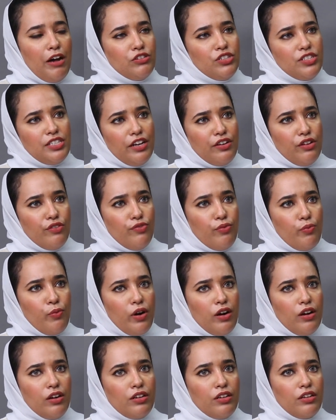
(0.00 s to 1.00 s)
outside of
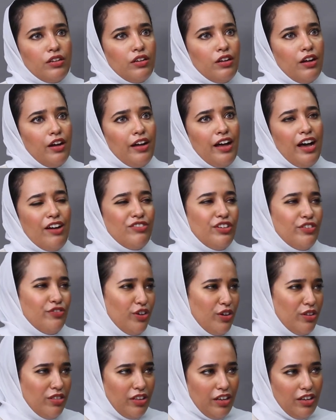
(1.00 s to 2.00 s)
work, I have
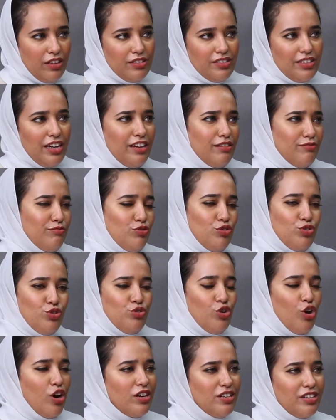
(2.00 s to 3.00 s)
different things. I do
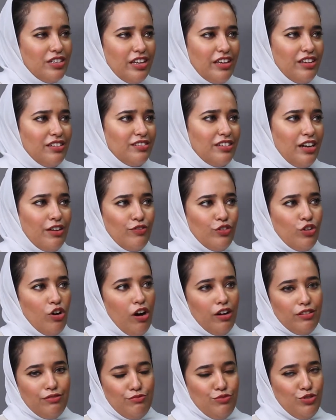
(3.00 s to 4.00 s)
gardening, I've
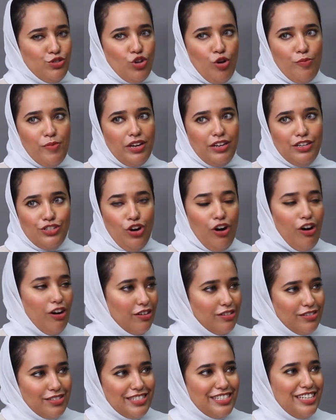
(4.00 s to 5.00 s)
got so many
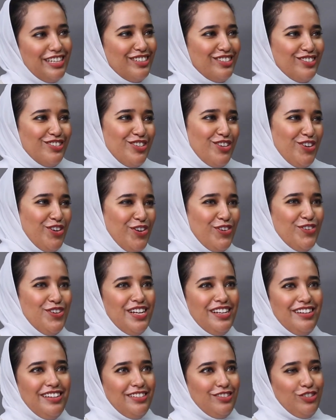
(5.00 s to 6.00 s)
dogs, you know,
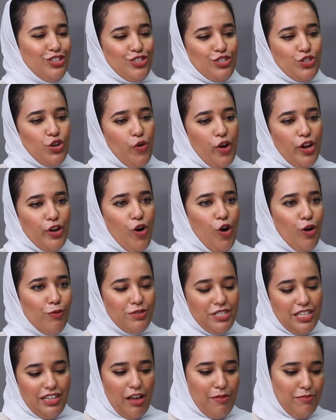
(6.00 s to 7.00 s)
just going
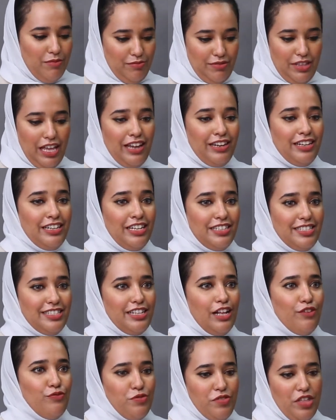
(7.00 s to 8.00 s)
home to them, that in
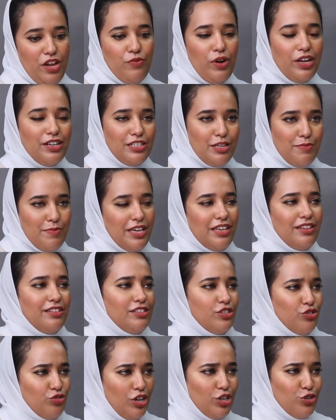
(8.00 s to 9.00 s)
itself, when they run to me,
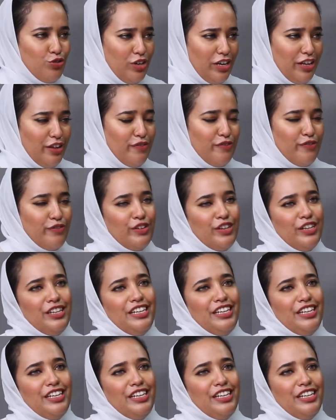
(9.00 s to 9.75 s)
stress relief.